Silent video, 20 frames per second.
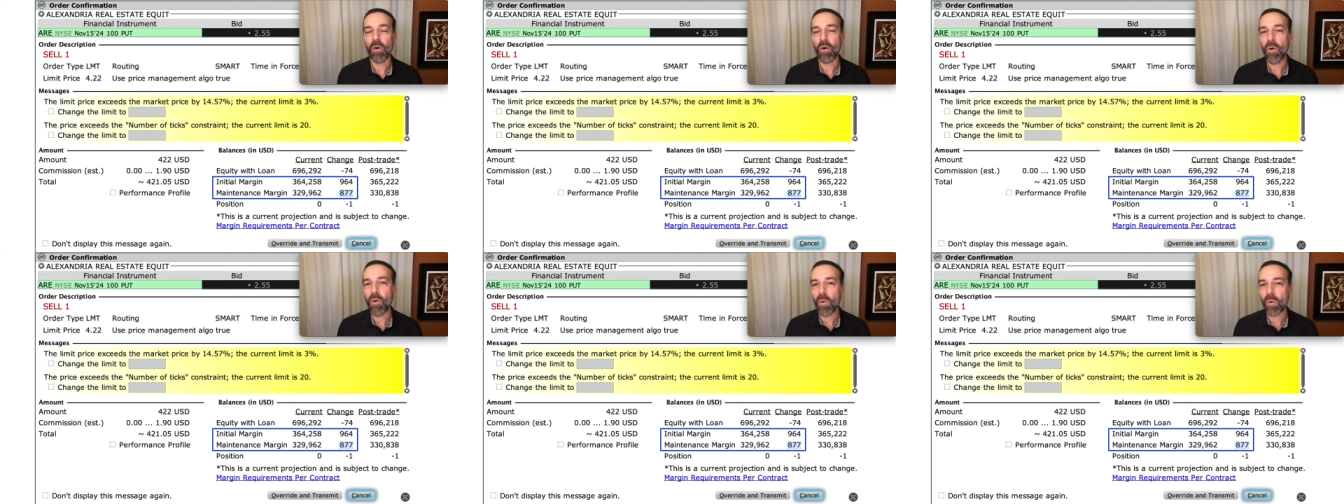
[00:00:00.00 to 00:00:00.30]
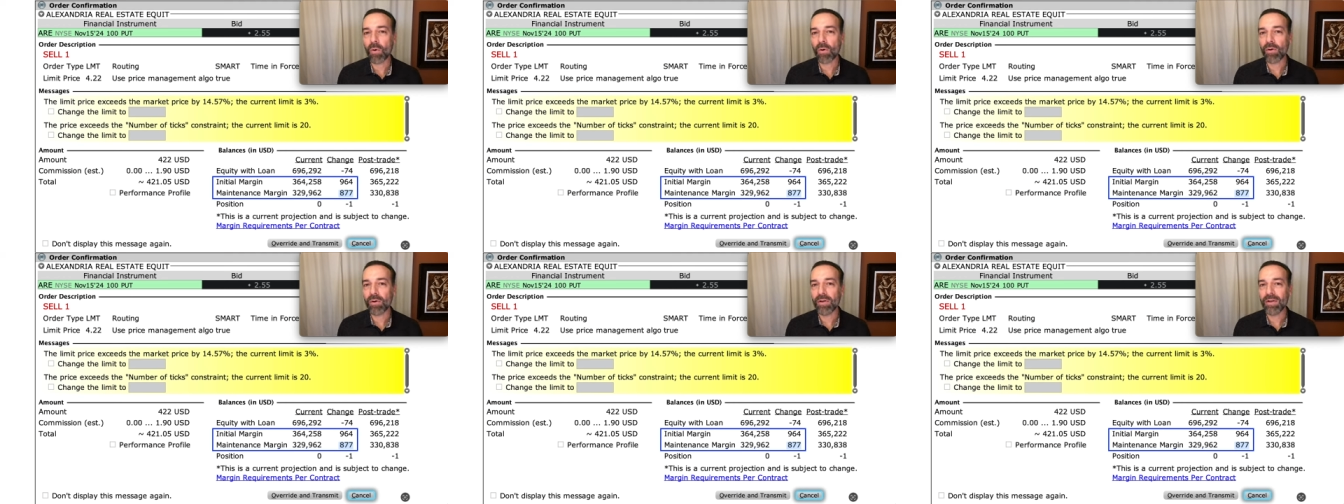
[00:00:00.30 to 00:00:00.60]

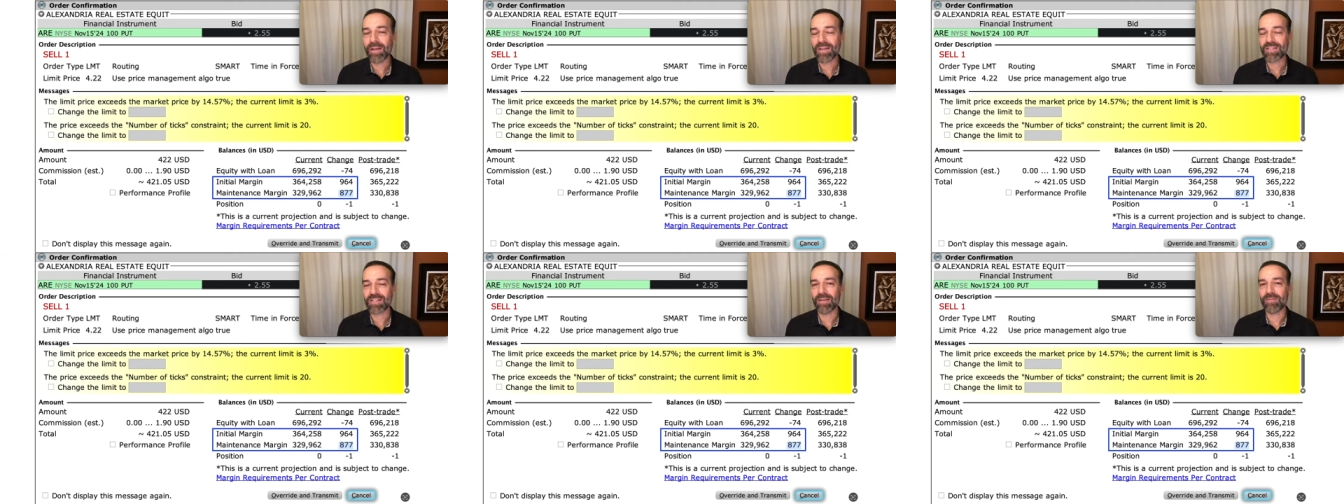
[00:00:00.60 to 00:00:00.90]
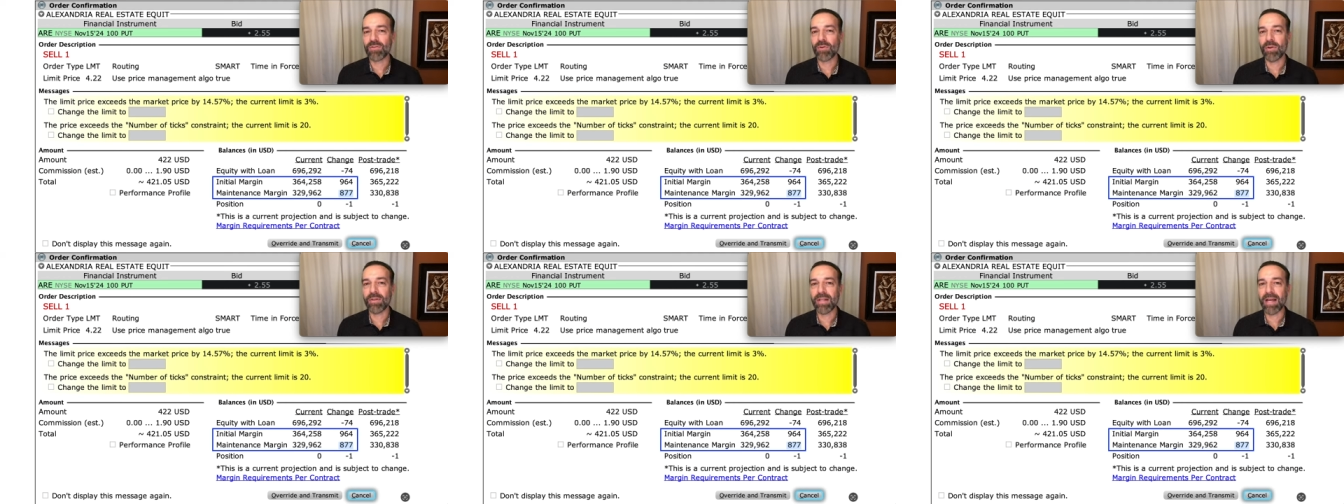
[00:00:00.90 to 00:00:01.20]
Or instead of
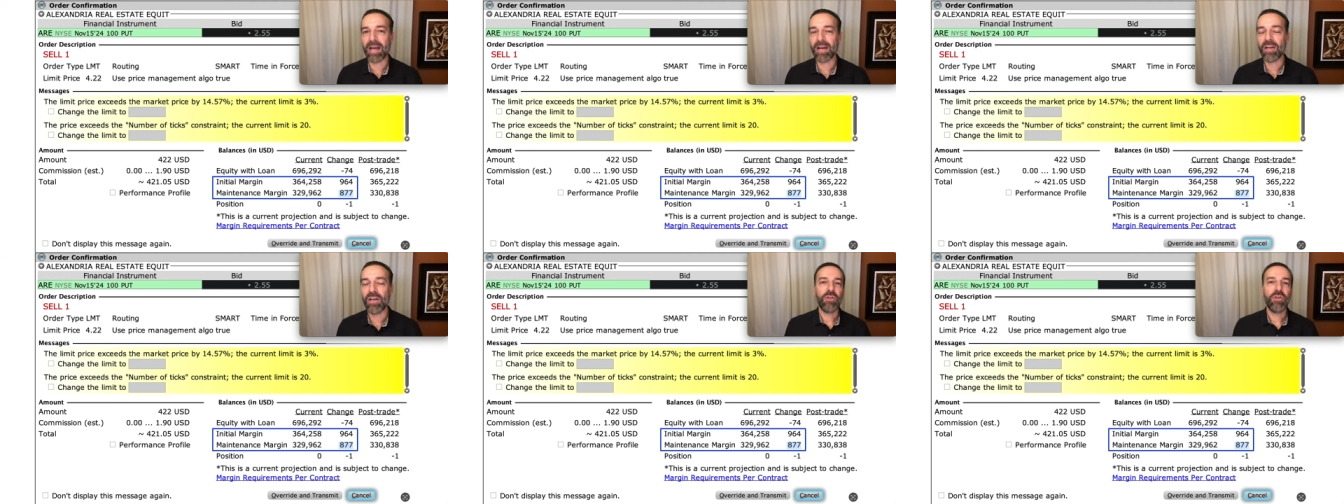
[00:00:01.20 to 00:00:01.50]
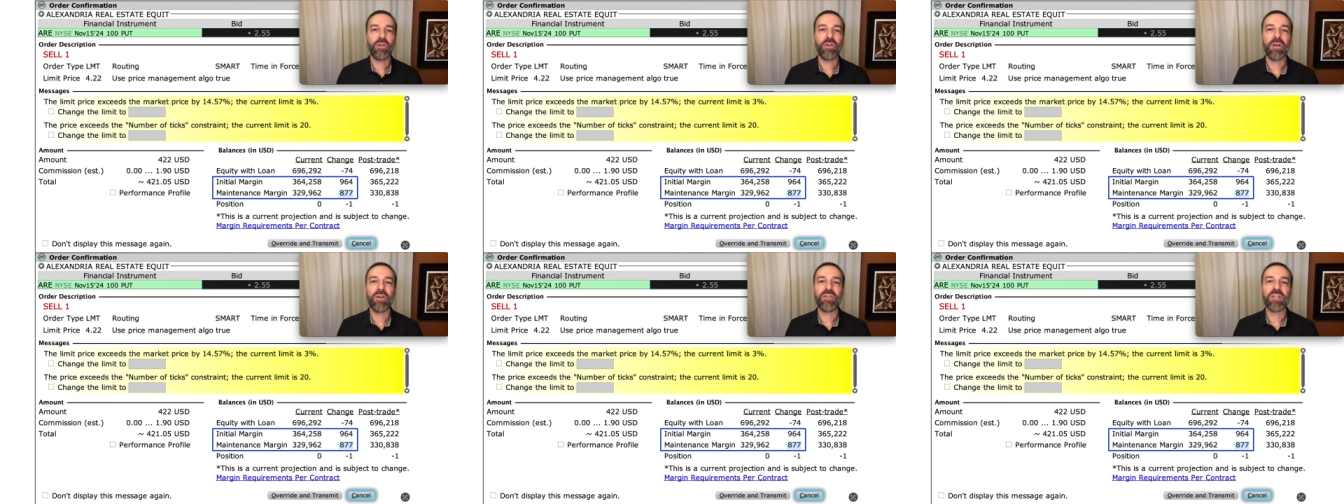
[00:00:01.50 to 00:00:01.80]
doing that,
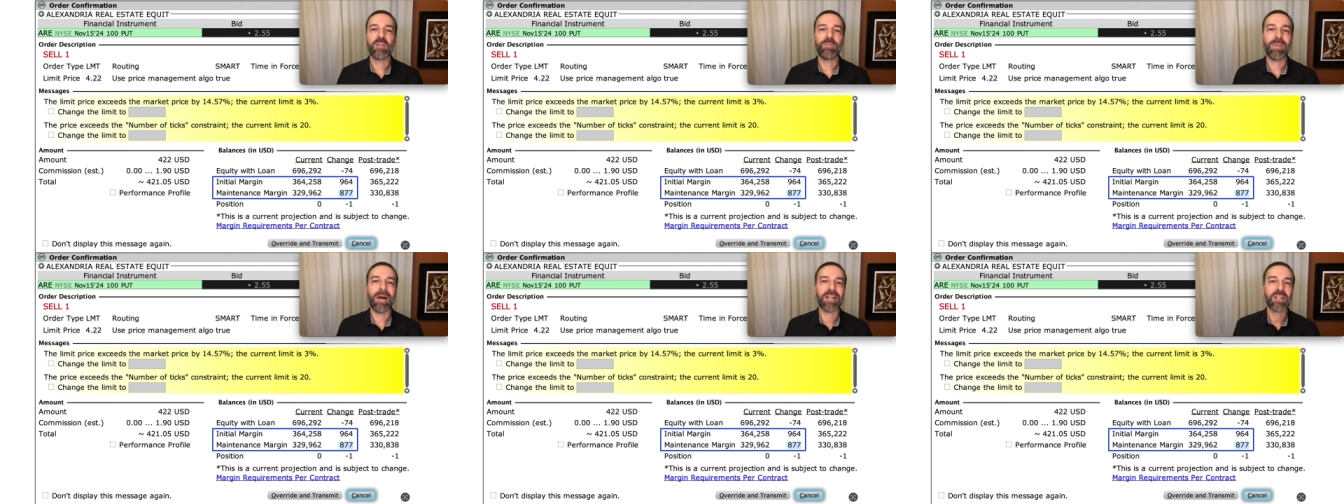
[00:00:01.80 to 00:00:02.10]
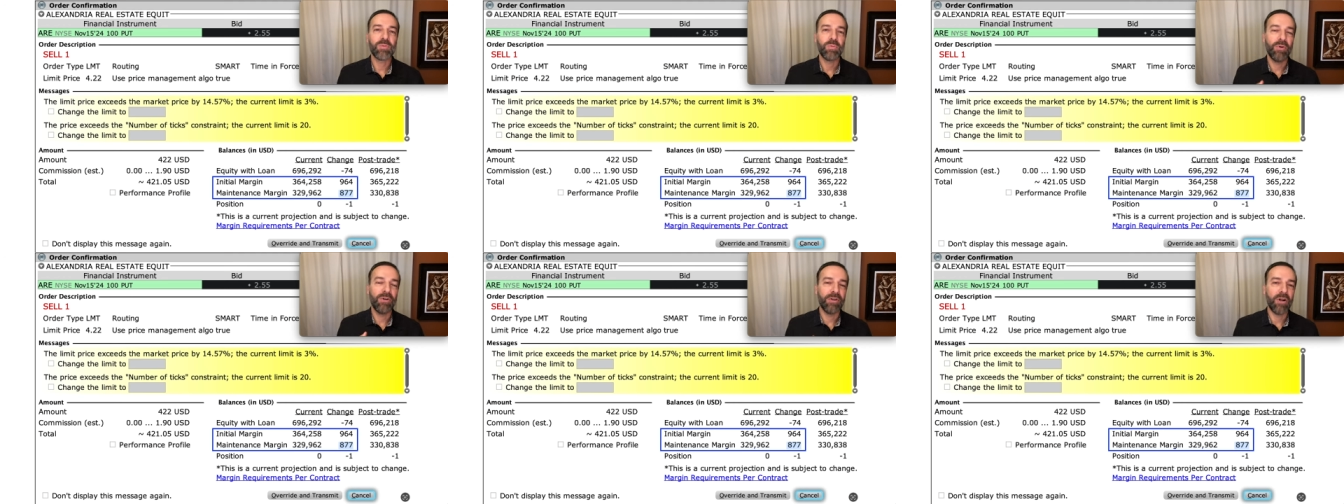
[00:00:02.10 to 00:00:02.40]
you could just buy
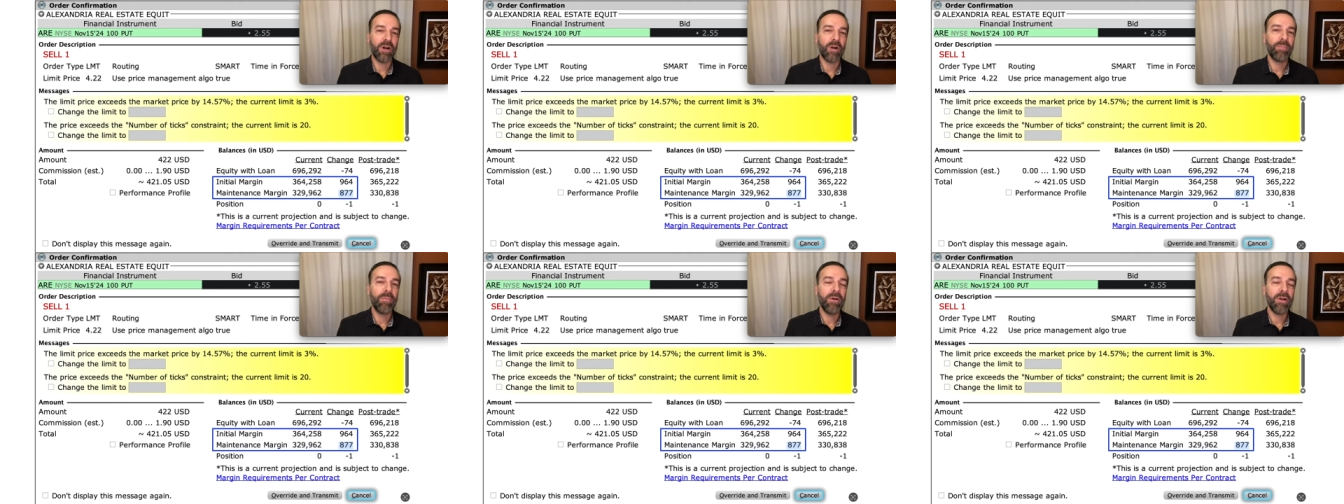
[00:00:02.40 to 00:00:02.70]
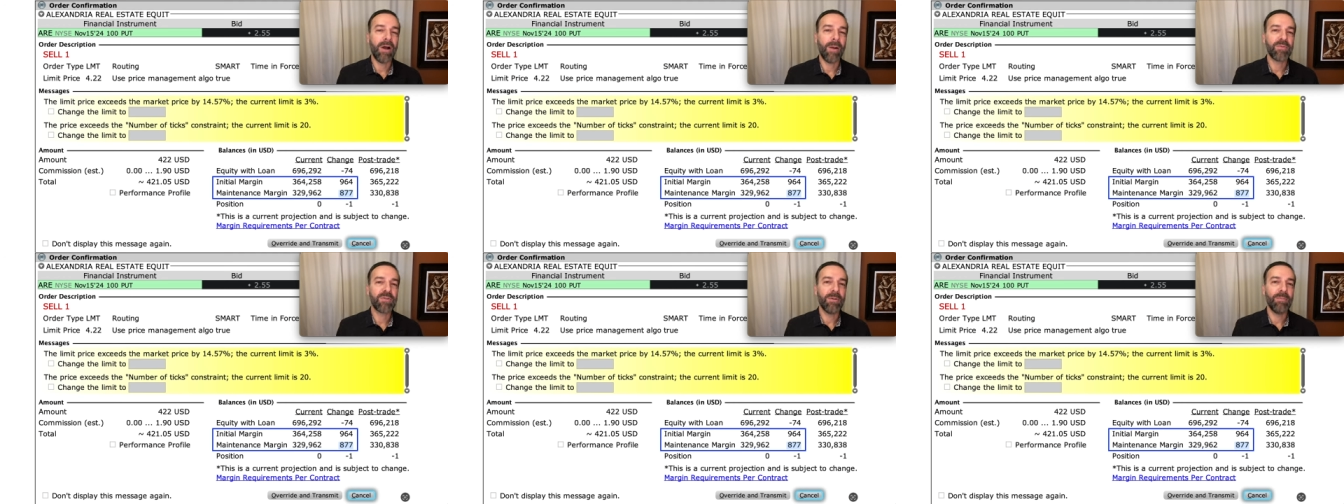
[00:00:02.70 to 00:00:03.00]
this $100 put
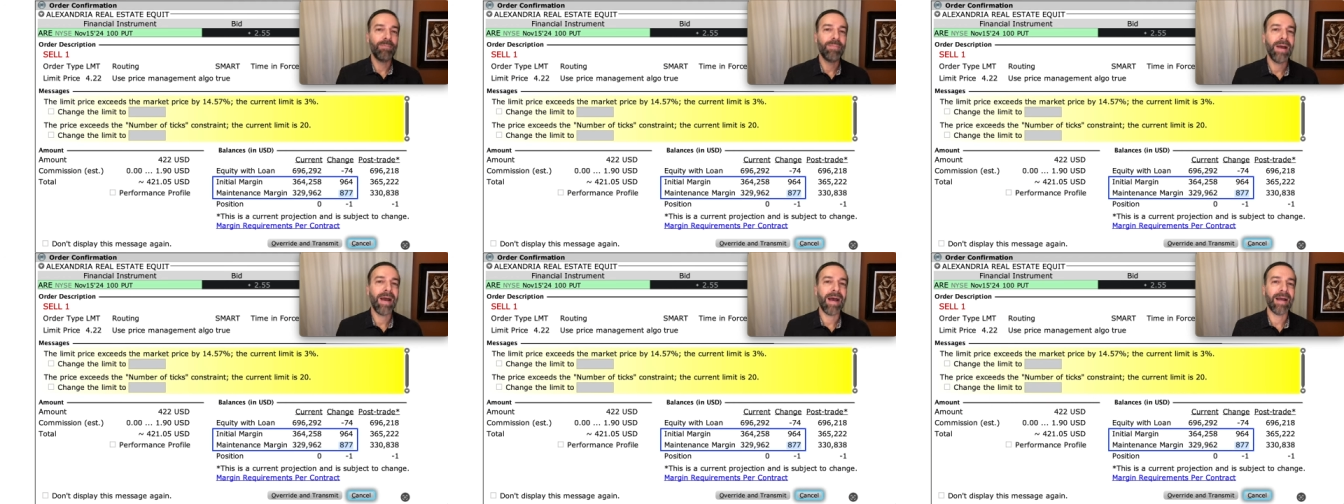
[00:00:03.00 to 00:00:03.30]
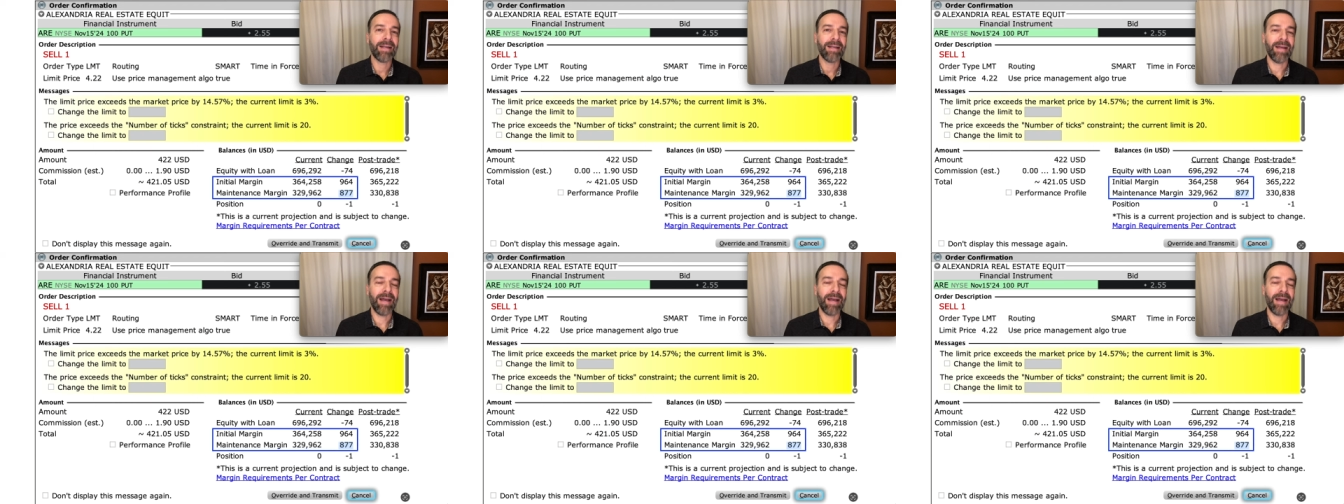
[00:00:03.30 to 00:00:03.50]
option back